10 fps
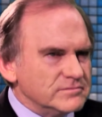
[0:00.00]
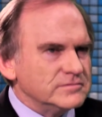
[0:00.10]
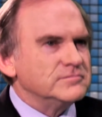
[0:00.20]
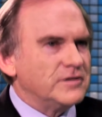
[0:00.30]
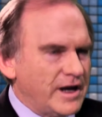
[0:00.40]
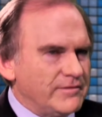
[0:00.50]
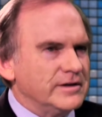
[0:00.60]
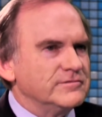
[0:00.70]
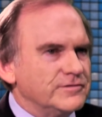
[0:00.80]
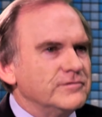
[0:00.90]
we're
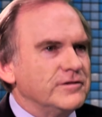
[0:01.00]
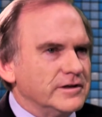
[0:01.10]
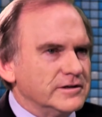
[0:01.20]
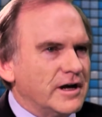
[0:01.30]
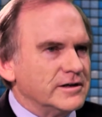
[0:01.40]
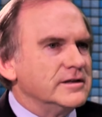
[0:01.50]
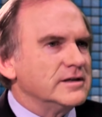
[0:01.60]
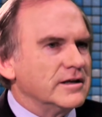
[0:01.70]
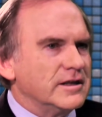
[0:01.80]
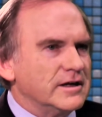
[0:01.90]
having fruitful discussions,
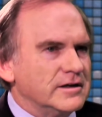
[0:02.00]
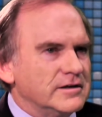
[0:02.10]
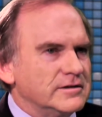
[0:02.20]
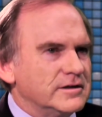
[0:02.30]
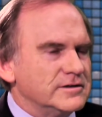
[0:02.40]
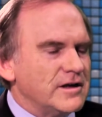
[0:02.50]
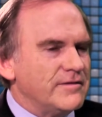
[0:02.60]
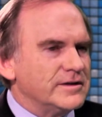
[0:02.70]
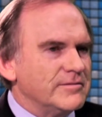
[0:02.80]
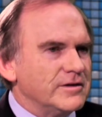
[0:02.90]
I think, to, to
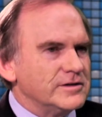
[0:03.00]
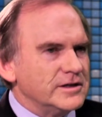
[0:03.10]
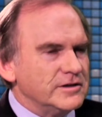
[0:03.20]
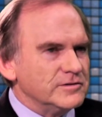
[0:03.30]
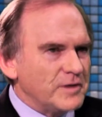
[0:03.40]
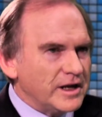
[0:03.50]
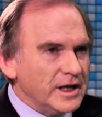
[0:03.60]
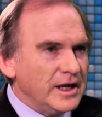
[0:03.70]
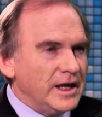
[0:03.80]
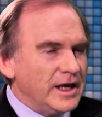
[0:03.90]
solve some of those issues. But
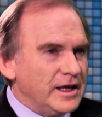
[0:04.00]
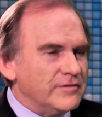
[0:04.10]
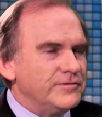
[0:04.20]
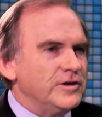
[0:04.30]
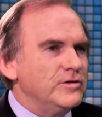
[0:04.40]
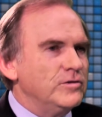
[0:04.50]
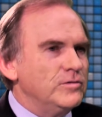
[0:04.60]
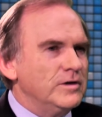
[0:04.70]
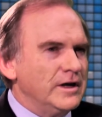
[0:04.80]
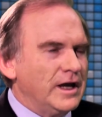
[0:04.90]
if
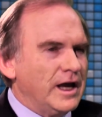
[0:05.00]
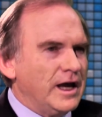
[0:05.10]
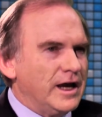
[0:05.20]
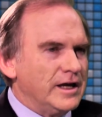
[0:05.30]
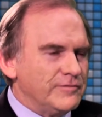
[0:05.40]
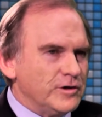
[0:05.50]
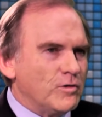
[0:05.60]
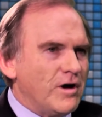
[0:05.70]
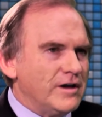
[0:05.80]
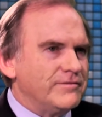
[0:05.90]
you, uh, if you
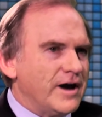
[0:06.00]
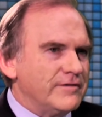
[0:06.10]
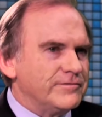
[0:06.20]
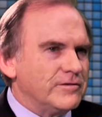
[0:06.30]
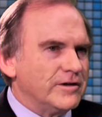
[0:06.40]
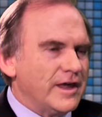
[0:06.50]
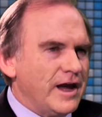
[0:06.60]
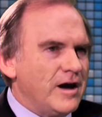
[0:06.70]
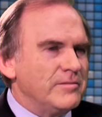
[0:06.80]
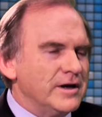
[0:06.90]
qualify for the help,